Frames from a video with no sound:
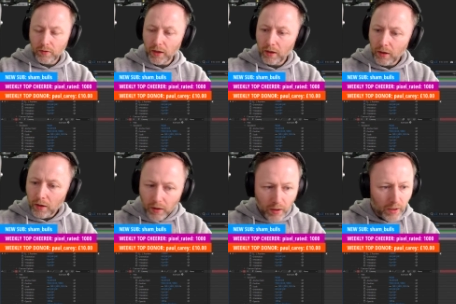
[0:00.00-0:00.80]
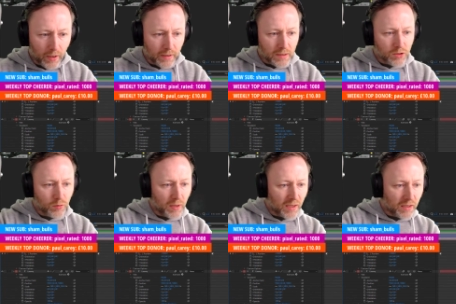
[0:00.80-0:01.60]
Right.
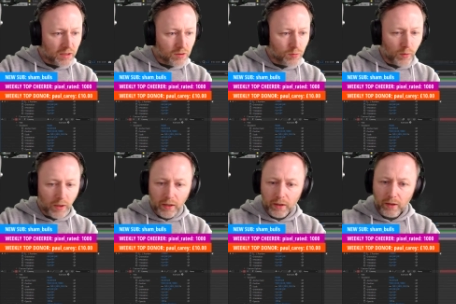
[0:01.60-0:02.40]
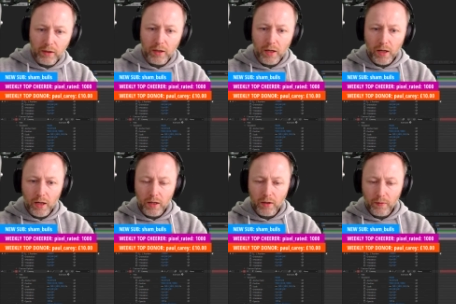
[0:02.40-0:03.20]
So make this 1 and
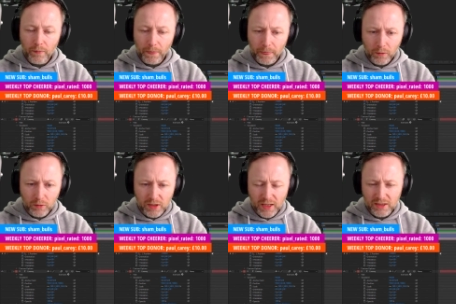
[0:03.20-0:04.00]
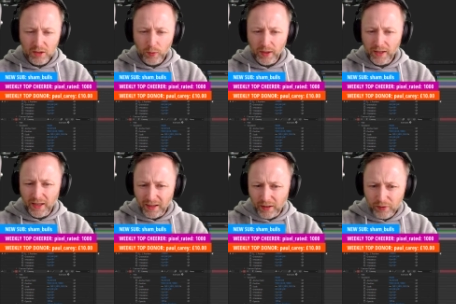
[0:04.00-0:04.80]
10. Or is that actually 1
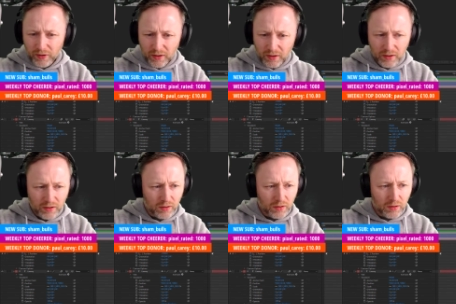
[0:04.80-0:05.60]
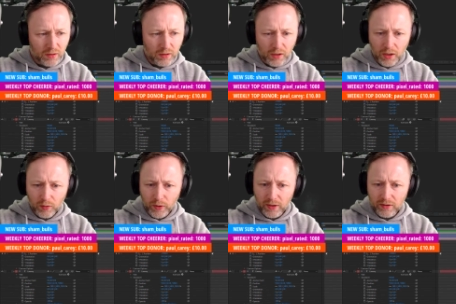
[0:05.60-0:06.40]
and 11?
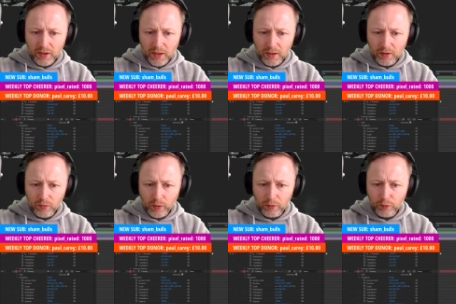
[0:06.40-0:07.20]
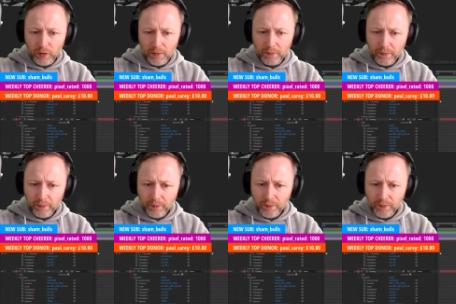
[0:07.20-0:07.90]
1 and 10 in one frame.